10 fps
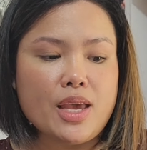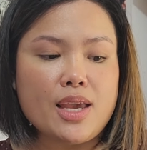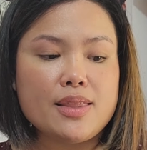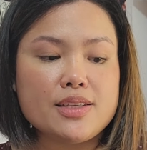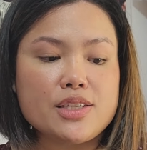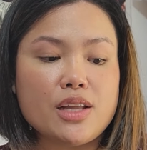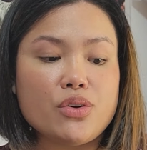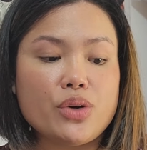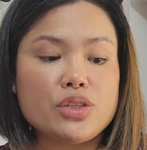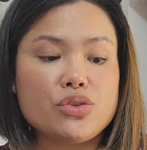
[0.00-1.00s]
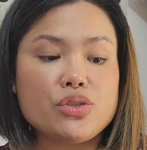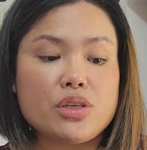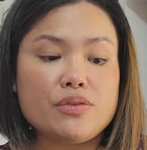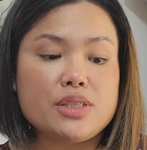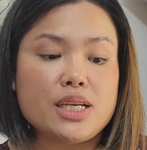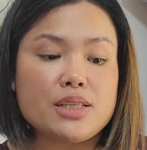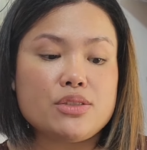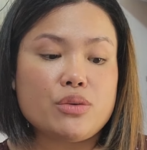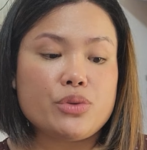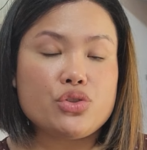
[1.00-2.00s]
in the shallow waters of
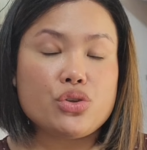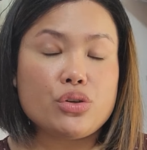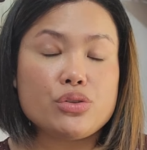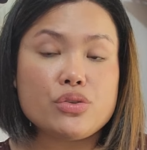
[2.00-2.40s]
Second Thomas Shoal.